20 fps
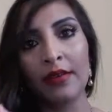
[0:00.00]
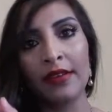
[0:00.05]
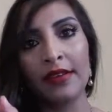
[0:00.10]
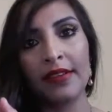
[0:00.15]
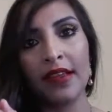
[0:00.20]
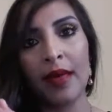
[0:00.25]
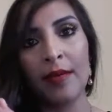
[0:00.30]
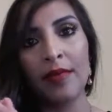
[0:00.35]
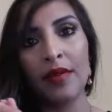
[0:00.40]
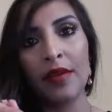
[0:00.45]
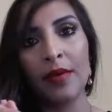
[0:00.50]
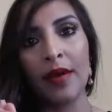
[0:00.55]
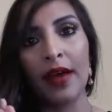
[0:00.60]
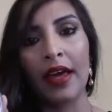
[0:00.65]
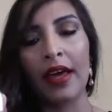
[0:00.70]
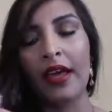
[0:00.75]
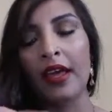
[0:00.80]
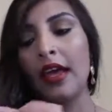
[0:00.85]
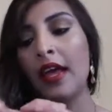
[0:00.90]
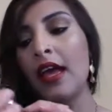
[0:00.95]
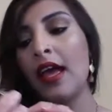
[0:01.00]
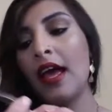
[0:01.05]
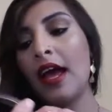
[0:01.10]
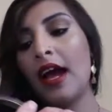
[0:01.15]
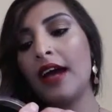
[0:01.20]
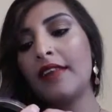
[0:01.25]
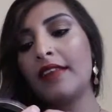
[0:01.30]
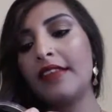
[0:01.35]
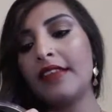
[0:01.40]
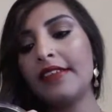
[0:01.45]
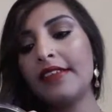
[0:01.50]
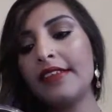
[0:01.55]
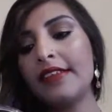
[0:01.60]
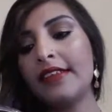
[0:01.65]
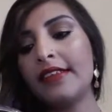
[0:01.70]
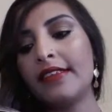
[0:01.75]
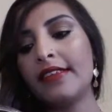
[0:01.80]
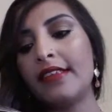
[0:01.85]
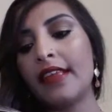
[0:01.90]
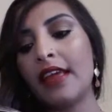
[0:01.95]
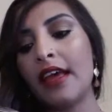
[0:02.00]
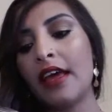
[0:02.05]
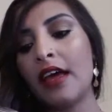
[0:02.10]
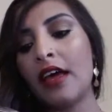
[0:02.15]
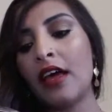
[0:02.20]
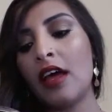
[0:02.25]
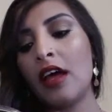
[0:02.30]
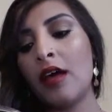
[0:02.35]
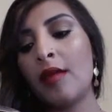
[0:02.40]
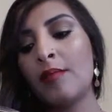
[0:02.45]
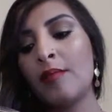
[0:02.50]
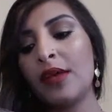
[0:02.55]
So it's MUA, and this is their